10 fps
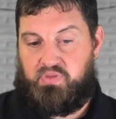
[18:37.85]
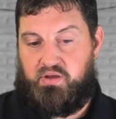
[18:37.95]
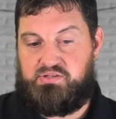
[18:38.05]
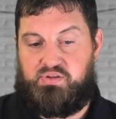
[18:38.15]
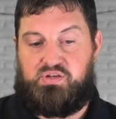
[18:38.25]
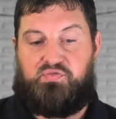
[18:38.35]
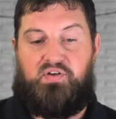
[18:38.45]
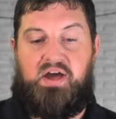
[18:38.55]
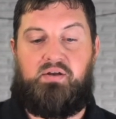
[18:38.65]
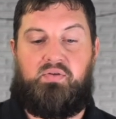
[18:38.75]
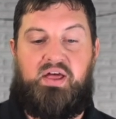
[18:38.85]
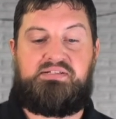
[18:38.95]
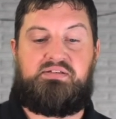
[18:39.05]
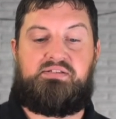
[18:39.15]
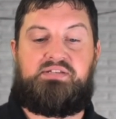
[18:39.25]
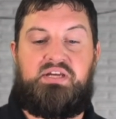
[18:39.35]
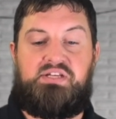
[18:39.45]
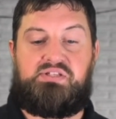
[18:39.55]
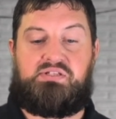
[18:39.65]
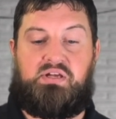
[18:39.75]
So this final lesson
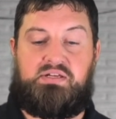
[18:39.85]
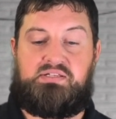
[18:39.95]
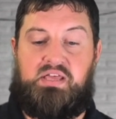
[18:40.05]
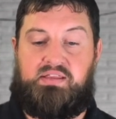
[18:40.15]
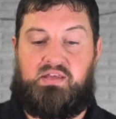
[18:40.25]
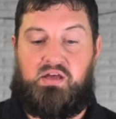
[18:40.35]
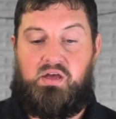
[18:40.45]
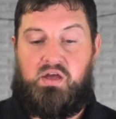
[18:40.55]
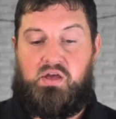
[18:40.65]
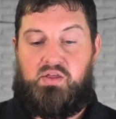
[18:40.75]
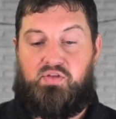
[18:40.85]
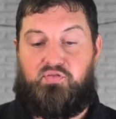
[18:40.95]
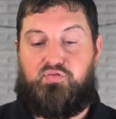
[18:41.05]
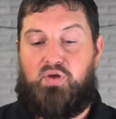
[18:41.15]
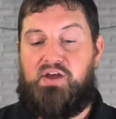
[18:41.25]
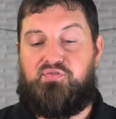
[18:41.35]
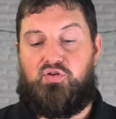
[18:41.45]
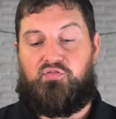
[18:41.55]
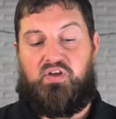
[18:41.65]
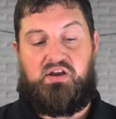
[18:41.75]
teaches us that the, the frightful
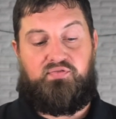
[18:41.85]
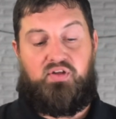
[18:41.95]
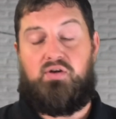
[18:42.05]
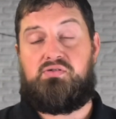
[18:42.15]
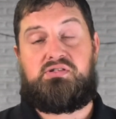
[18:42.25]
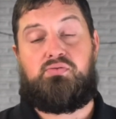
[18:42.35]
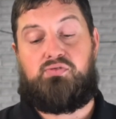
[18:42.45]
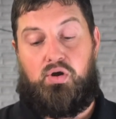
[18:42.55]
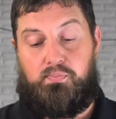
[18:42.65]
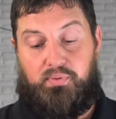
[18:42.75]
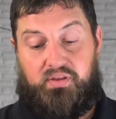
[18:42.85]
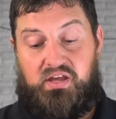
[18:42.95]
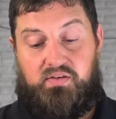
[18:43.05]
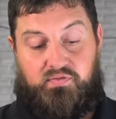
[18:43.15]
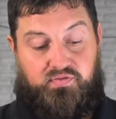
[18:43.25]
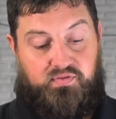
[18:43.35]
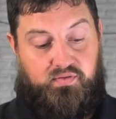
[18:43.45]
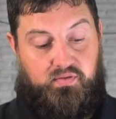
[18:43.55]
fate of those who don't believe.